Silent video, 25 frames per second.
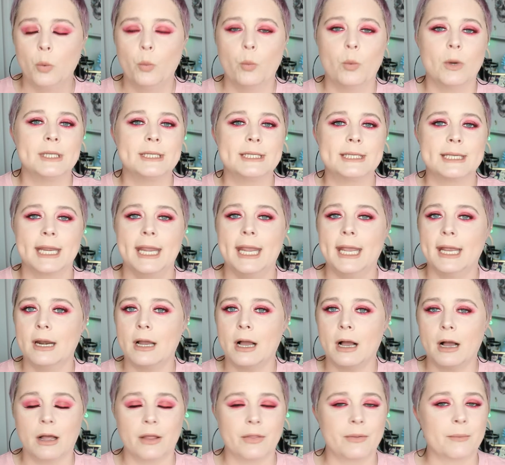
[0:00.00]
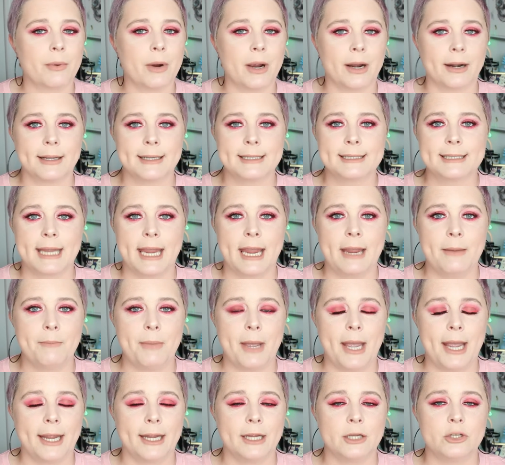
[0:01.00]
Once again, all the products came
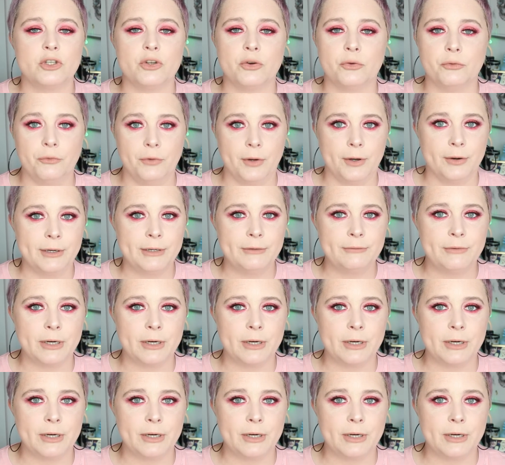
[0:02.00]
packaged very,